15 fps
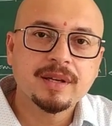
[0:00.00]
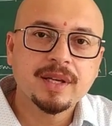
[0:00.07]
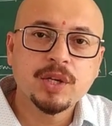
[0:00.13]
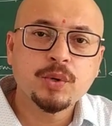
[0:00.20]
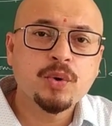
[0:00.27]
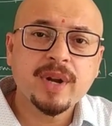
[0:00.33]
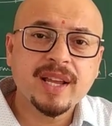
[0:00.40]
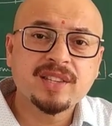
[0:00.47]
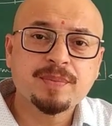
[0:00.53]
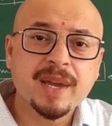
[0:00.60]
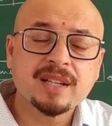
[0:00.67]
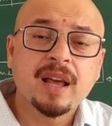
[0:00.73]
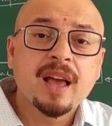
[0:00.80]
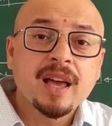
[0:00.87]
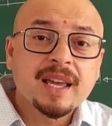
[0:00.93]
You don't
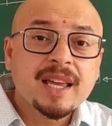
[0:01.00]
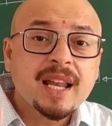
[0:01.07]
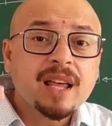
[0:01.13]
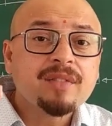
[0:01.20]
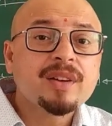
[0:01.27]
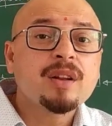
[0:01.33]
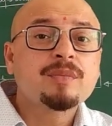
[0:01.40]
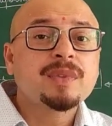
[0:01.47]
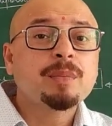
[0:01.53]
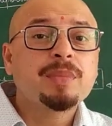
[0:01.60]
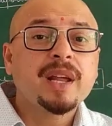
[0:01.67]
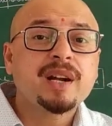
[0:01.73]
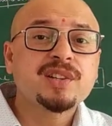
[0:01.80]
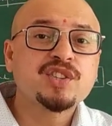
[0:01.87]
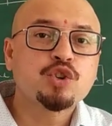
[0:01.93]
expect 11 of the
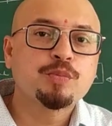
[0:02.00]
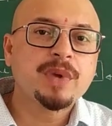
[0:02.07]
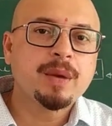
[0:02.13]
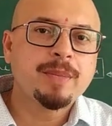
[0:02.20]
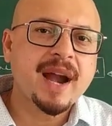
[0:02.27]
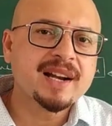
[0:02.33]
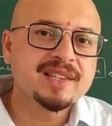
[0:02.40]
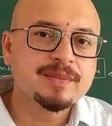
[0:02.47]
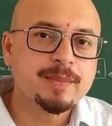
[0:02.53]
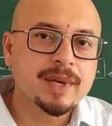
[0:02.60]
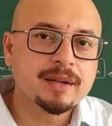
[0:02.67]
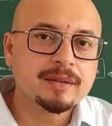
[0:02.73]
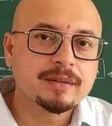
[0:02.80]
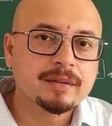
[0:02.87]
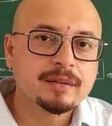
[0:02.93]
players to be a
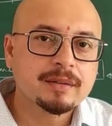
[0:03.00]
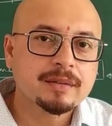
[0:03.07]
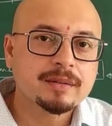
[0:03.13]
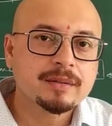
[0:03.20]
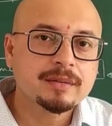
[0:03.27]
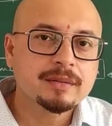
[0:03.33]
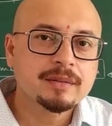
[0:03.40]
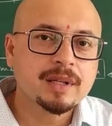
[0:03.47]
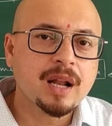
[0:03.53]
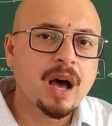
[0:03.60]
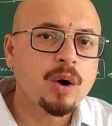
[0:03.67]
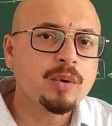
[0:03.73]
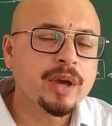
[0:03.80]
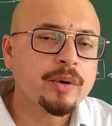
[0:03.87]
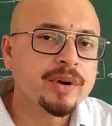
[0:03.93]
batsman. Then
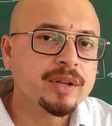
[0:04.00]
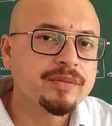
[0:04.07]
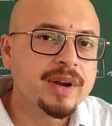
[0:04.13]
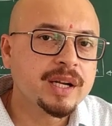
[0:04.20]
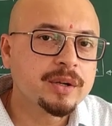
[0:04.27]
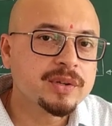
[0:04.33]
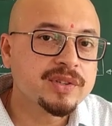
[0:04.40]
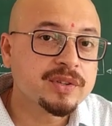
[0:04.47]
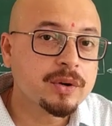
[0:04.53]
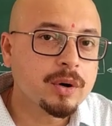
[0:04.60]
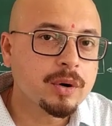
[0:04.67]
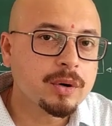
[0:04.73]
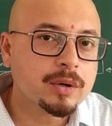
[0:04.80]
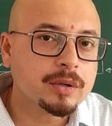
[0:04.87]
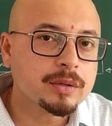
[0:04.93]
how can you defend your
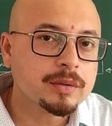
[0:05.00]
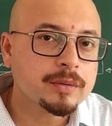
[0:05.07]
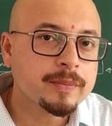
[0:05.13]
score?